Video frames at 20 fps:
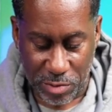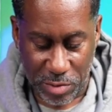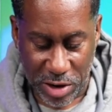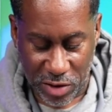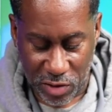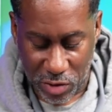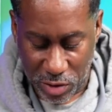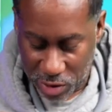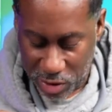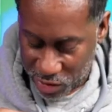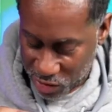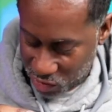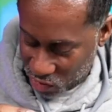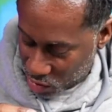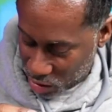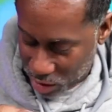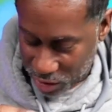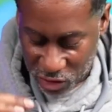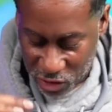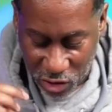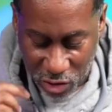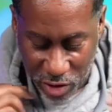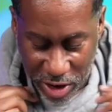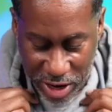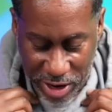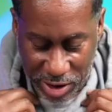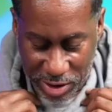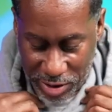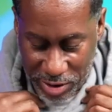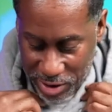make sure this is all
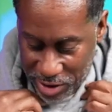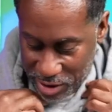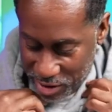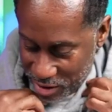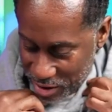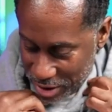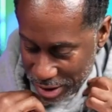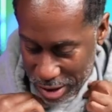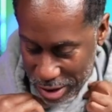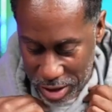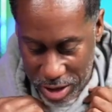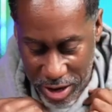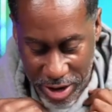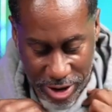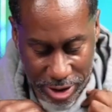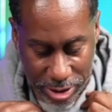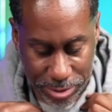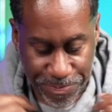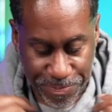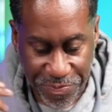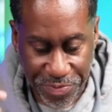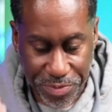straight, looking good there.